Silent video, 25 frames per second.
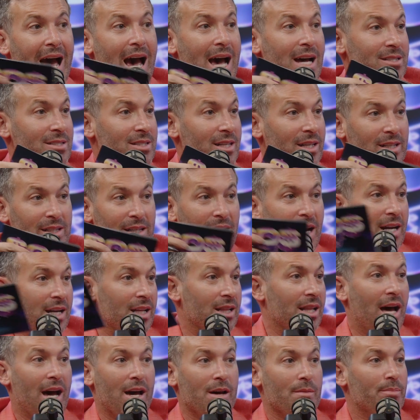asset, not
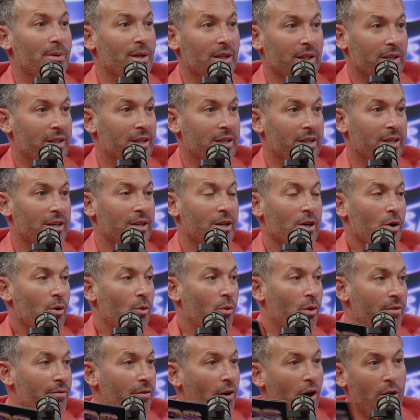a liability.
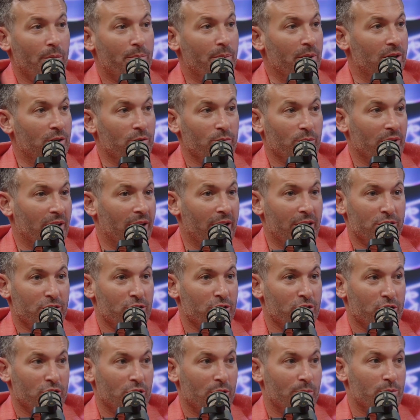Right. We've all been in
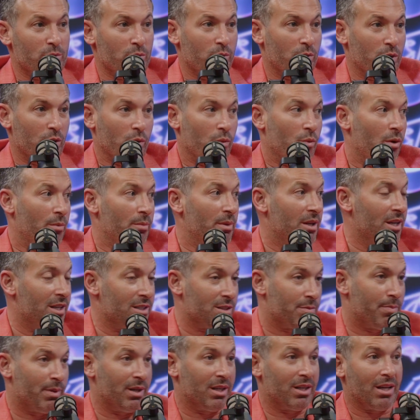relationships where the woman
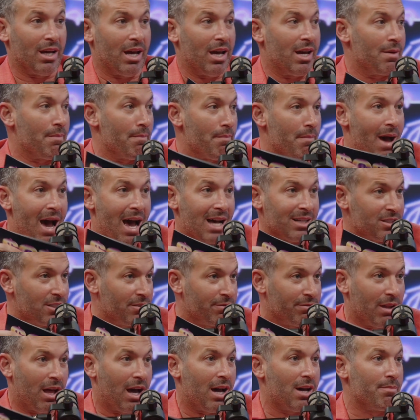has been a
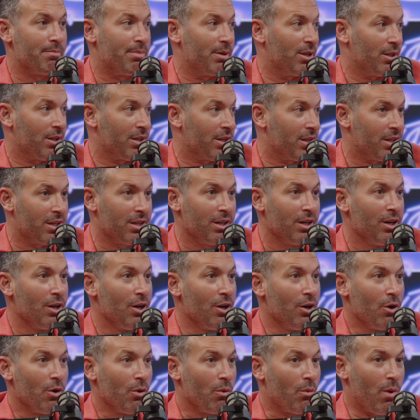massive liability,
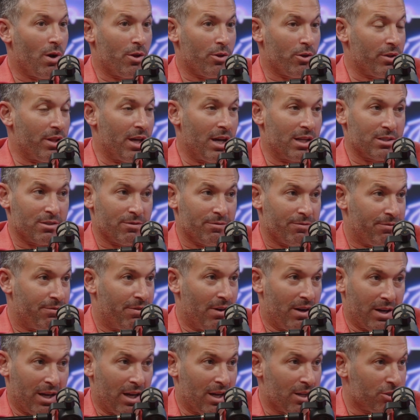whether that's
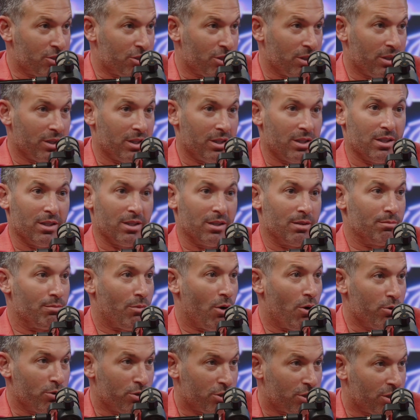financially,
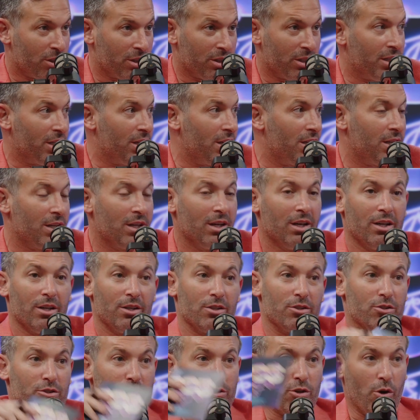emotionally,
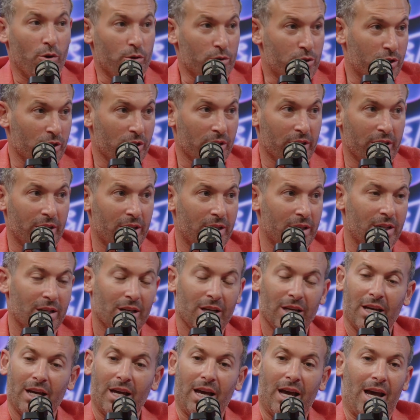socially,
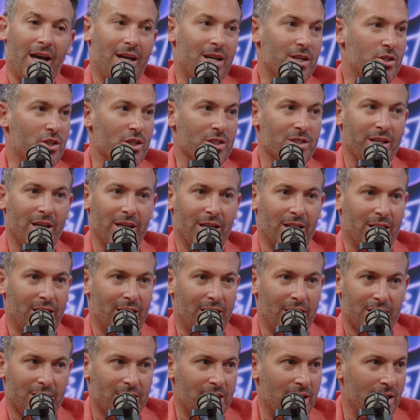and it's just like,
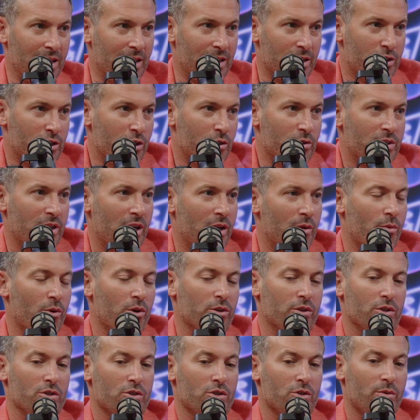the juice ain't
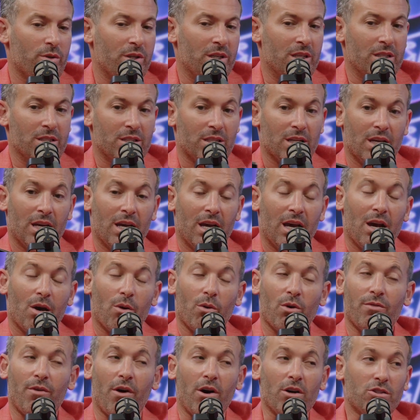worth the squeeze.
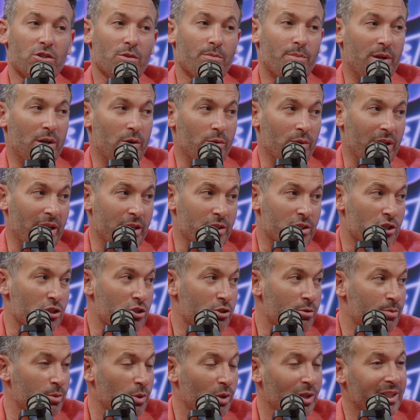We've also been in
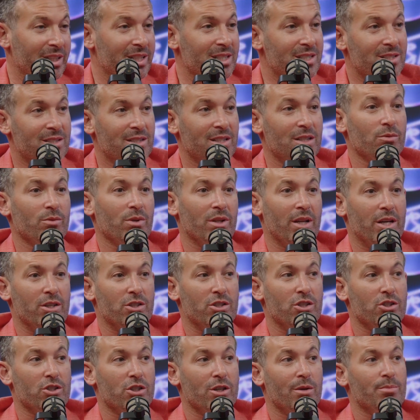relationships, or at least seen
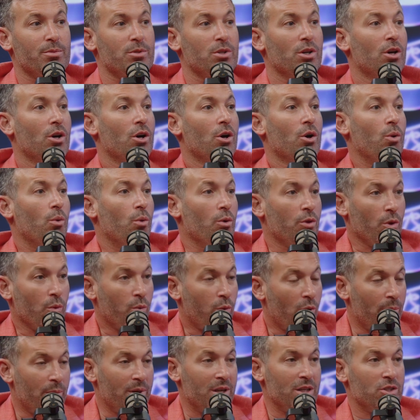relationships, where the
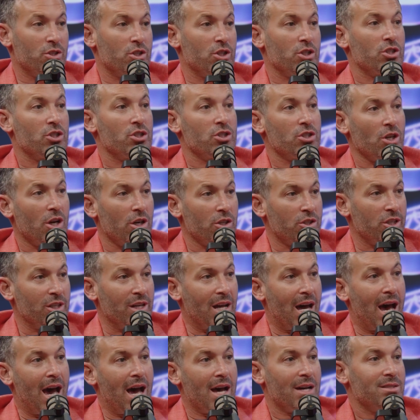woman is just such
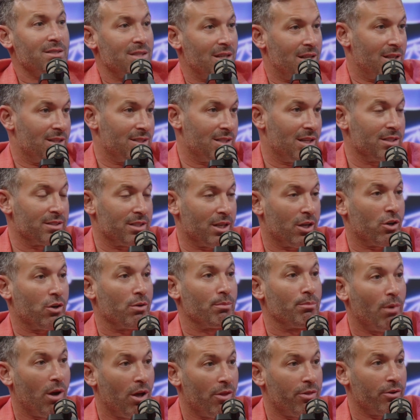an asset. It sounds like
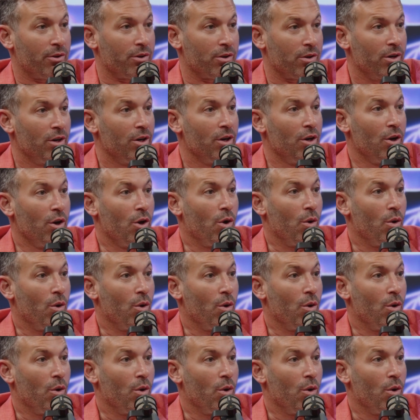your mother